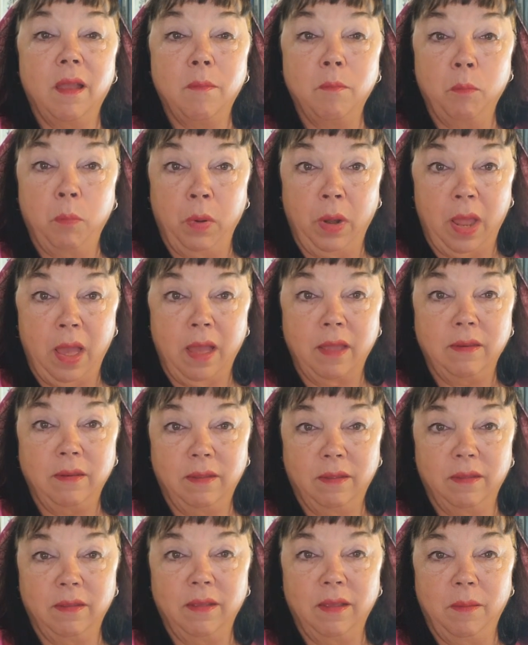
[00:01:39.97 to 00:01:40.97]

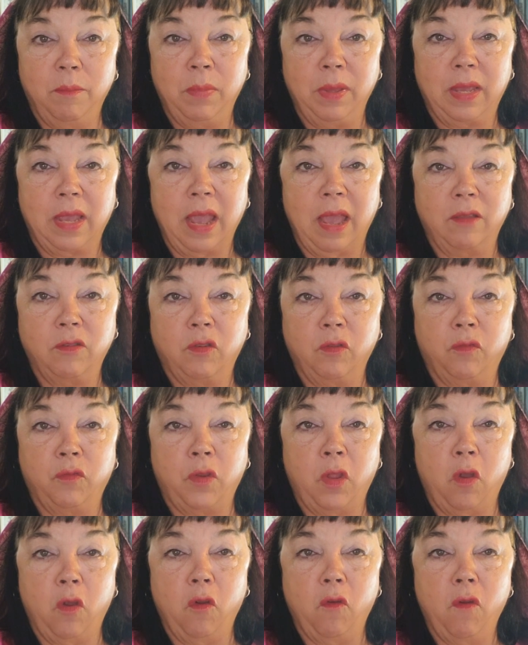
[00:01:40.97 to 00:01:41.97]
Blood began to
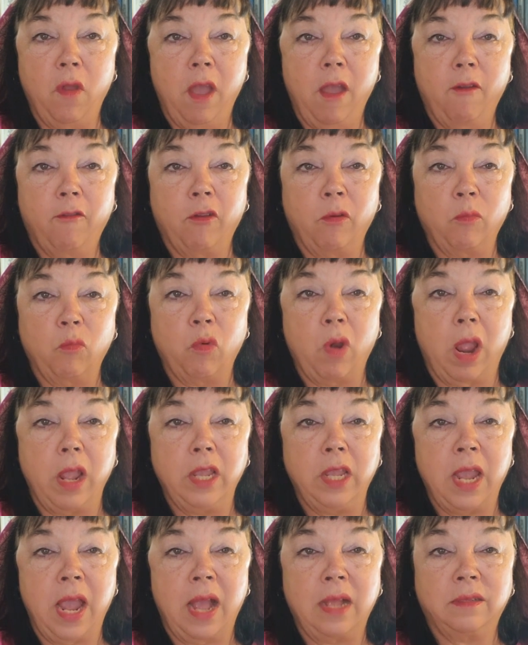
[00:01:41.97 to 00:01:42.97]
flow from
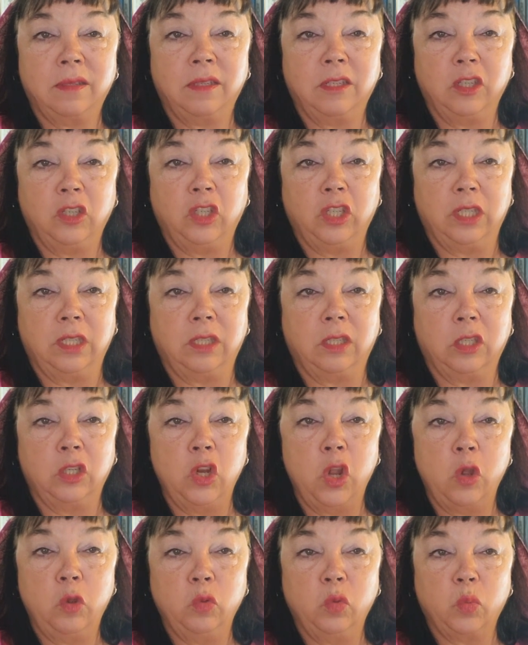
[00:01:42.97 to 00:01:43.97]
Yazdegerd's
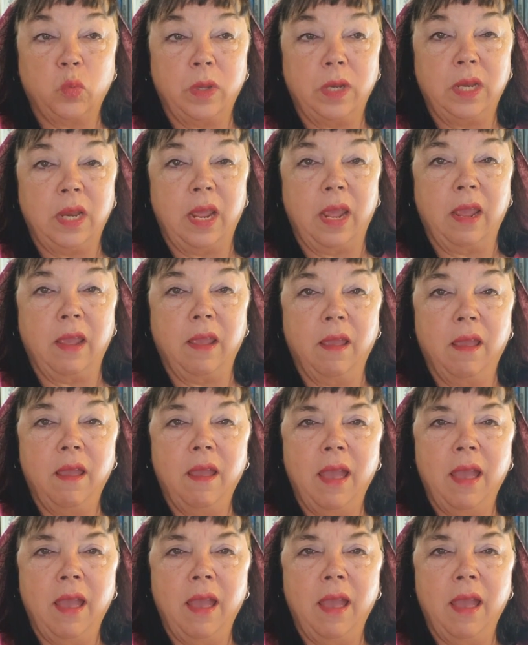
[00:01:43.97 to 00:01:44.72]
nose one day,